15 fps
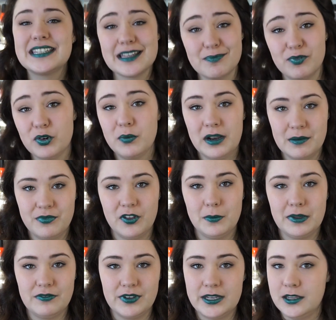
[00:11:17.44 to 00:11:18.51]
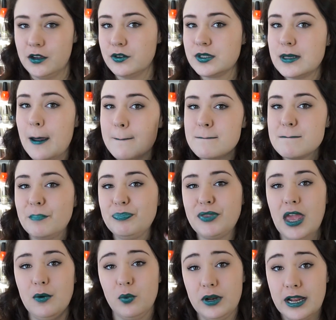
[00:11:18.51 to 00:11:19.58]
Except for when I'm filming videos.
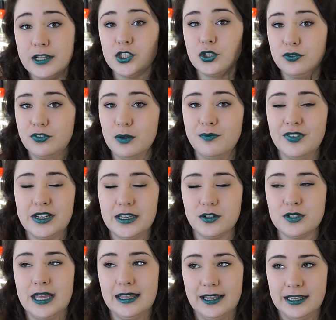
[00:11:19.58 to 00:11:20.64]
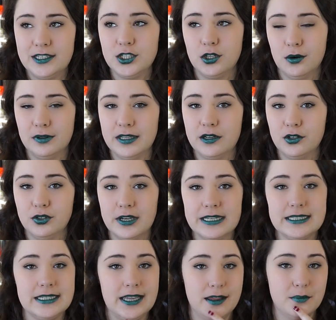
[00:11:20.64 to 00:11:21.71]
And when I do film videos, I like to go a little
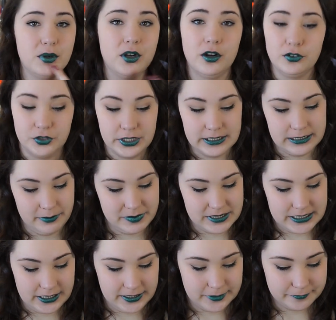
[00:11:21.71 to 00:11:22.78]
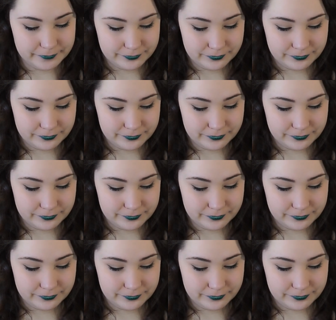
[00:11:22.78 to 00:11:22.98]
crazy and put on green lipstick.